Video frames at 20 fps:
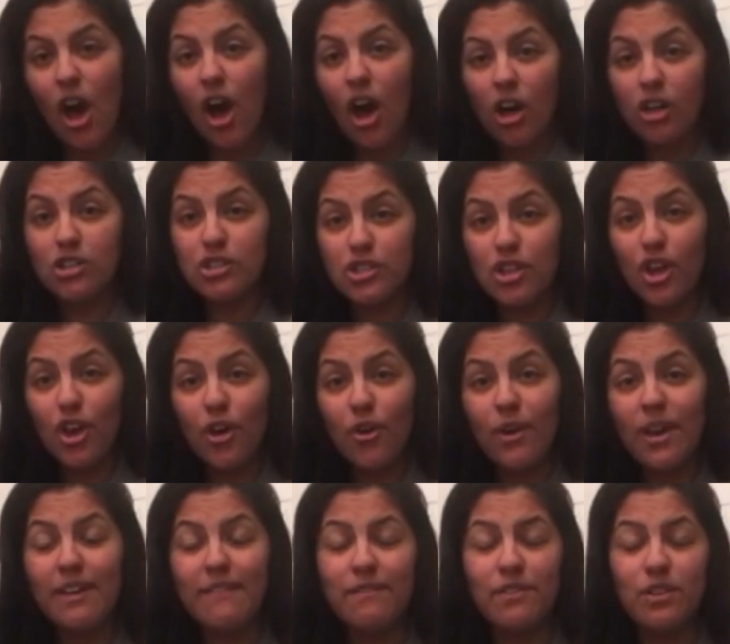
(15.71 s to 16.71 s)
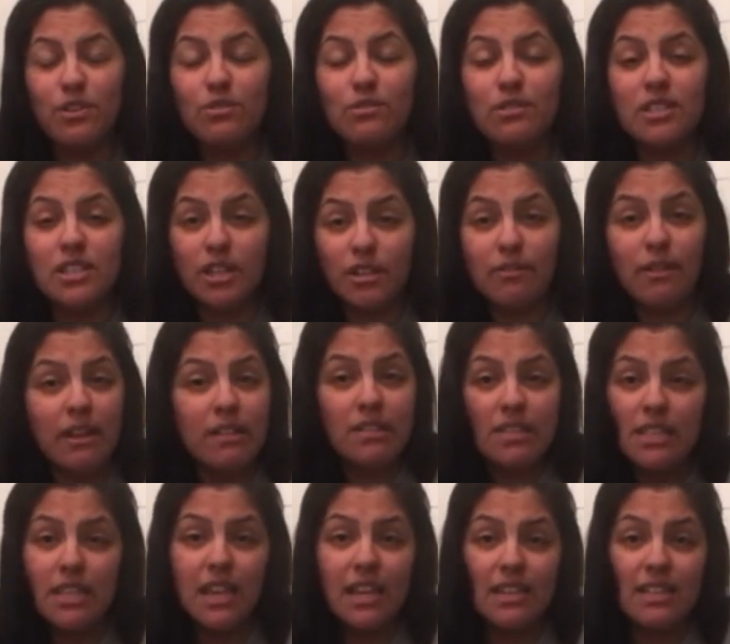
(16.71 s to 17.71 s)
Also, if you stick around
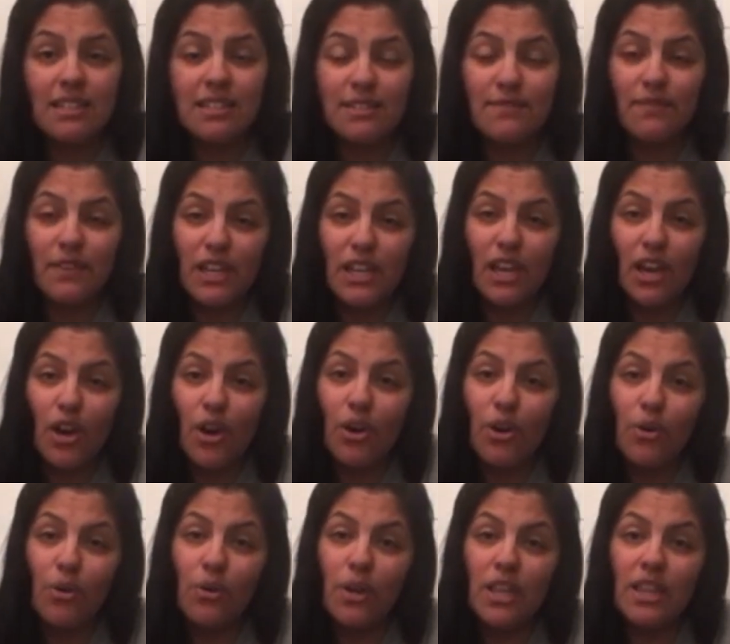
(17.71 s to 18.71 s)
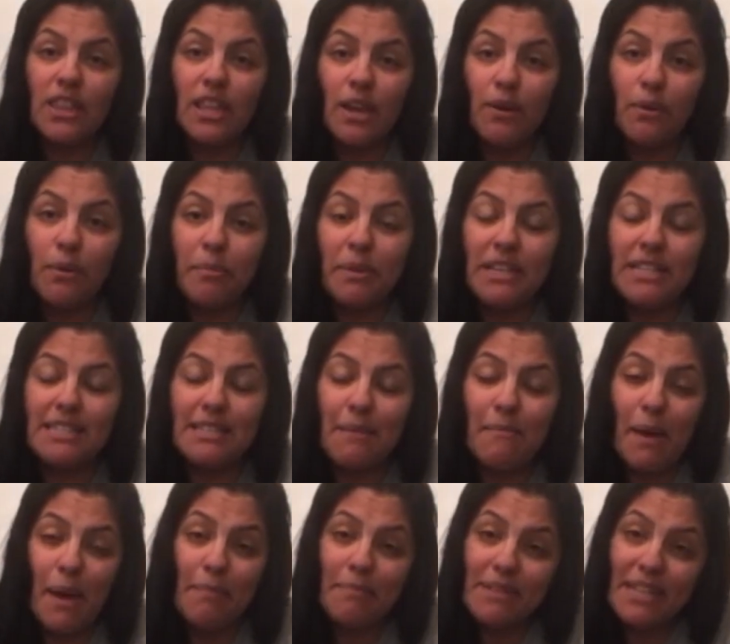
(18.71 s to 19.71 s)
to the end of this video, there will be some
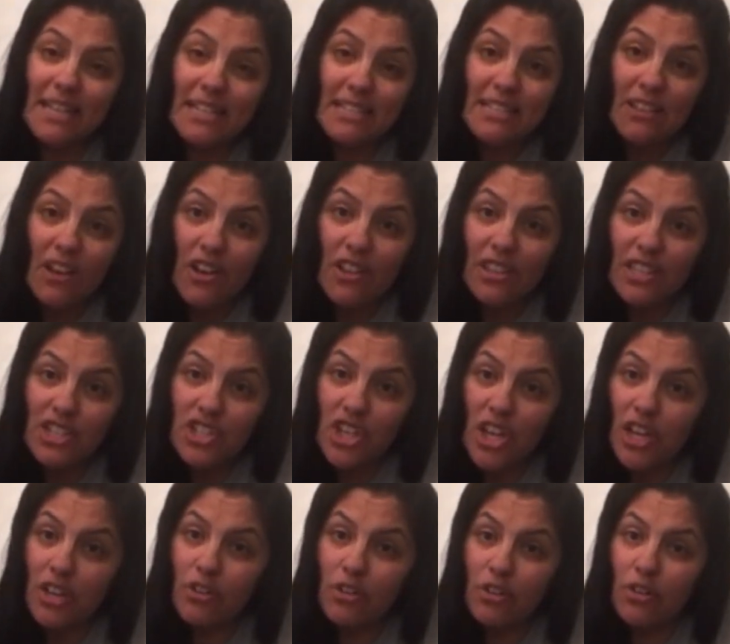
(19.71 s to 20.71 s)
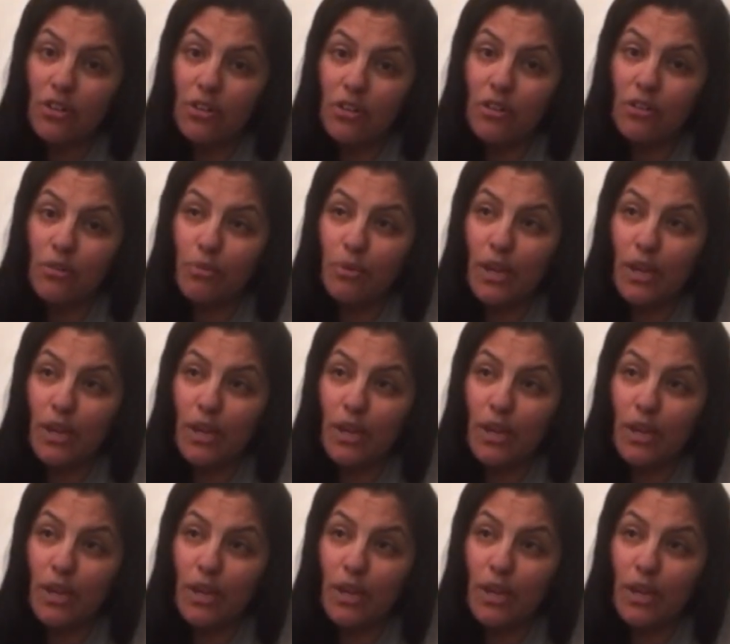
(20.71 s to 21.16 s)
updates on the channel.